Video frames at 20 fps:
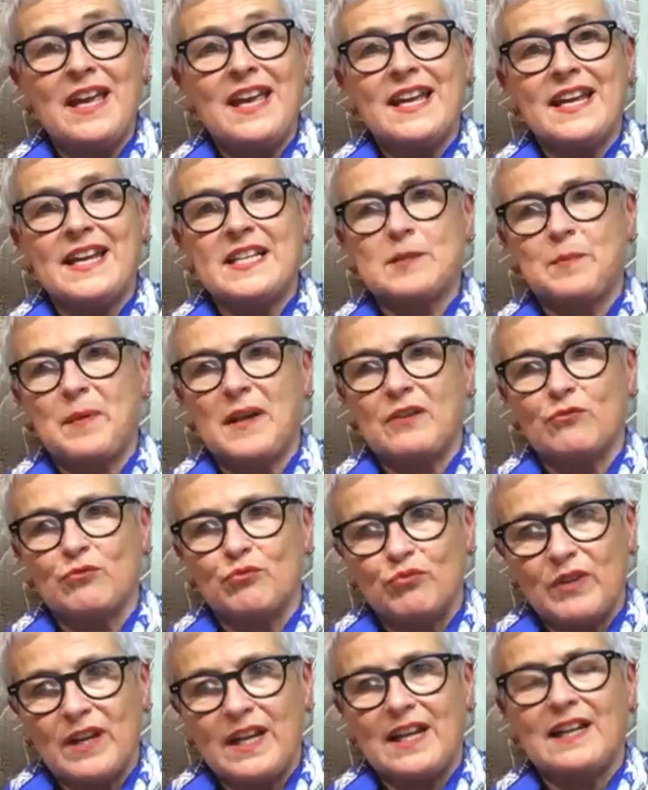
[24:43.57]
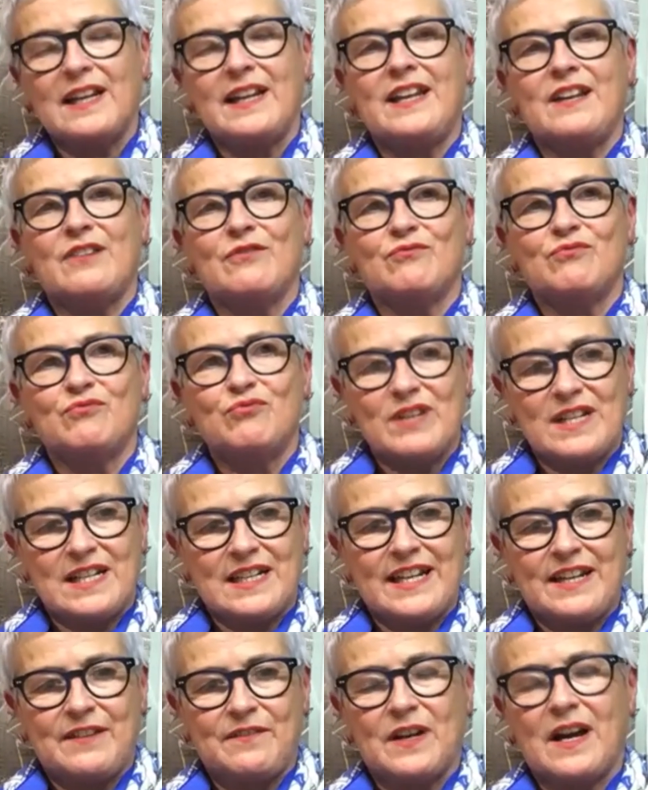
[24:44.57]
He's been really,
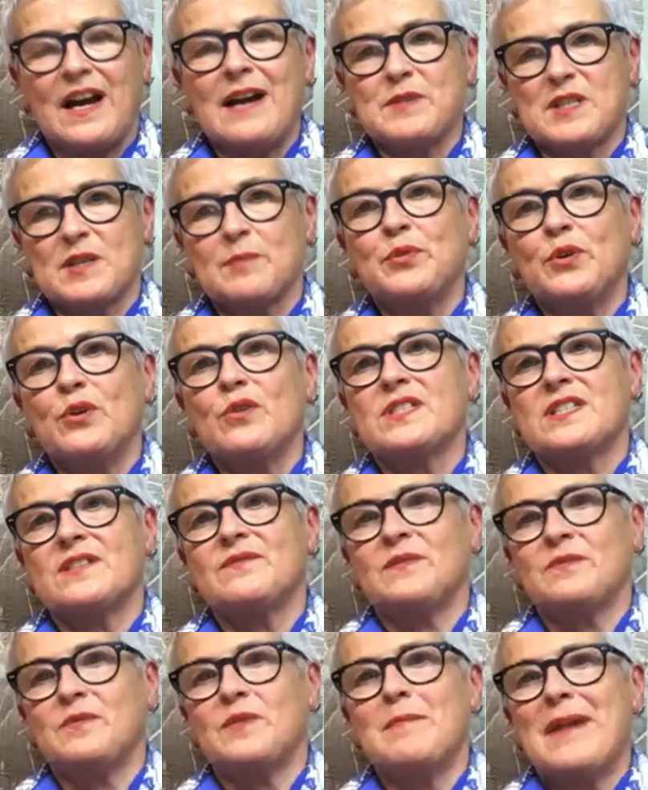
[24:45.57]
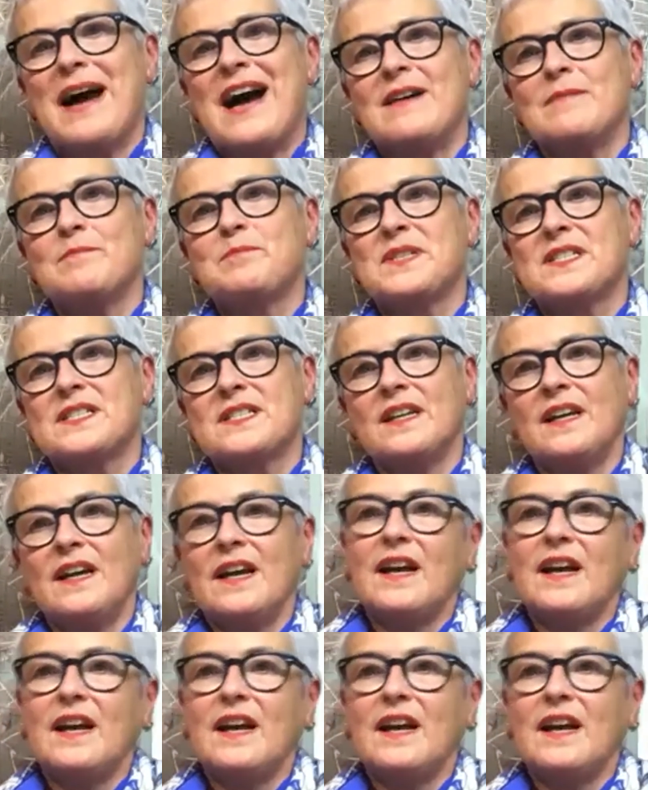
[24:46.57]
really supportive of the maps.